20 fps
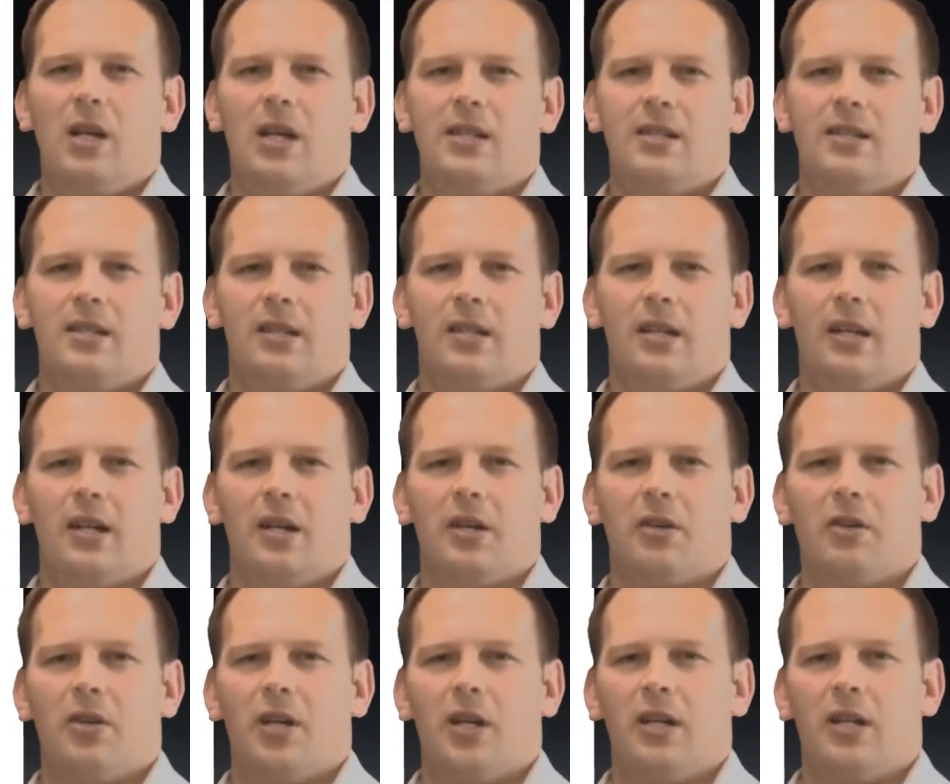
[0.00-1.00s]
lesson that I
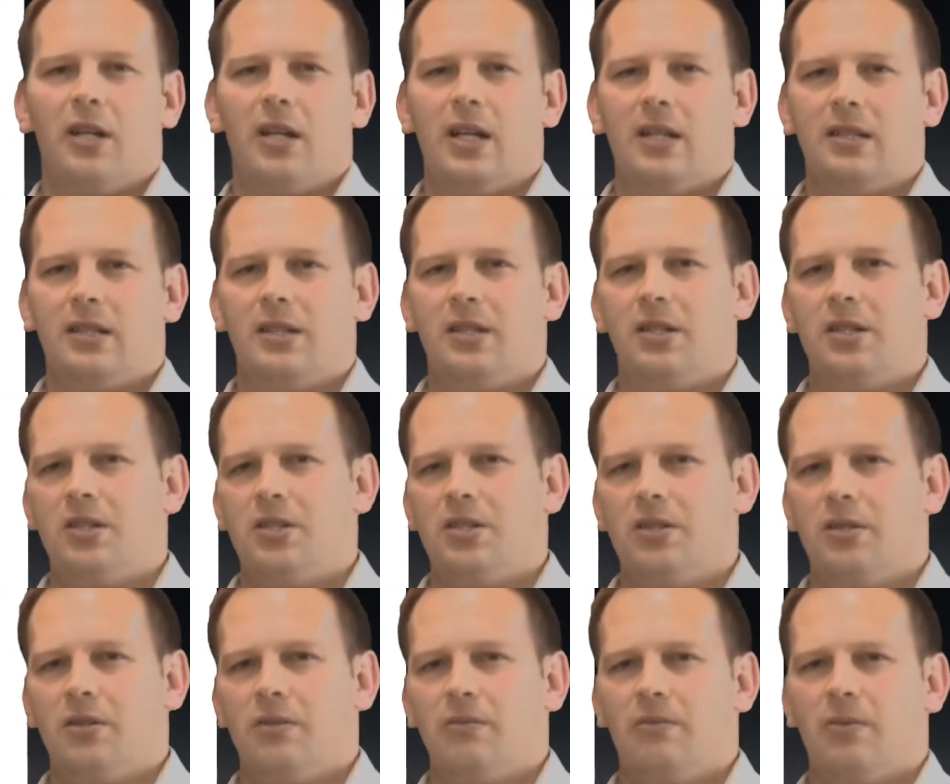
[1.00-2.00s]
created as a
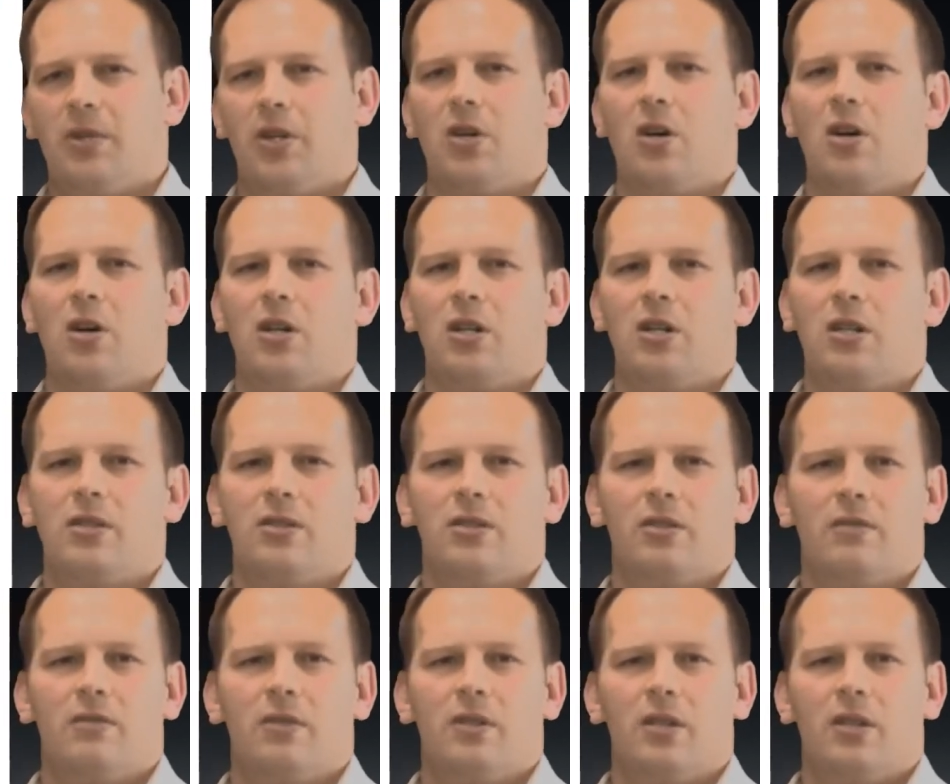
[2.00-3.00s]
teacher, regardless
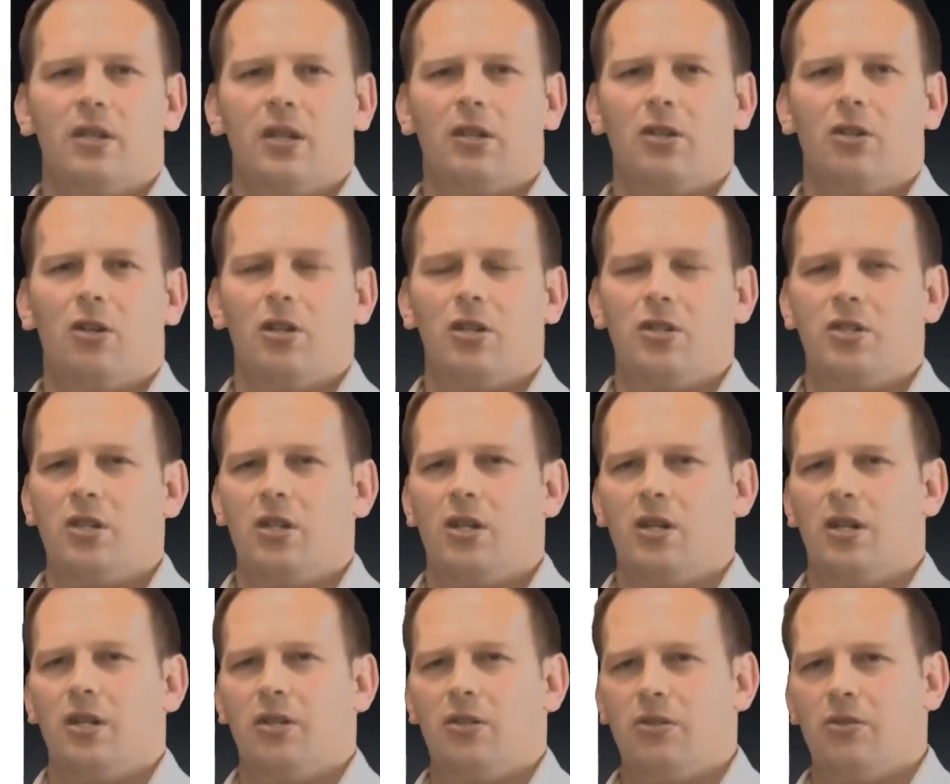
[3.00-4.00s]
of the technology
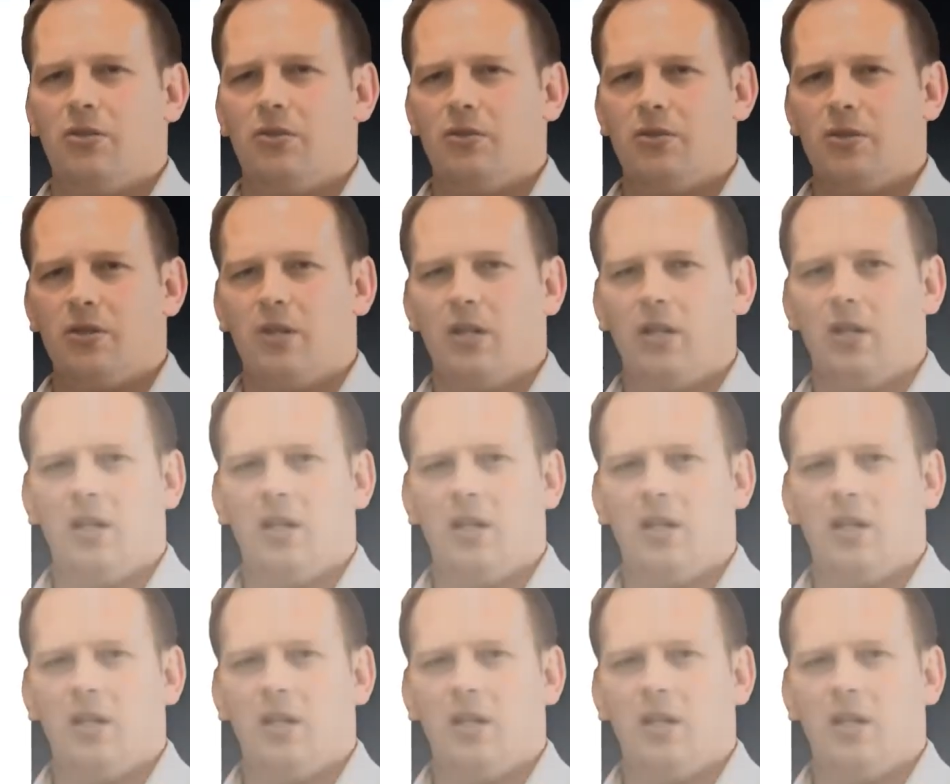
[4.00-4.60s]
I use,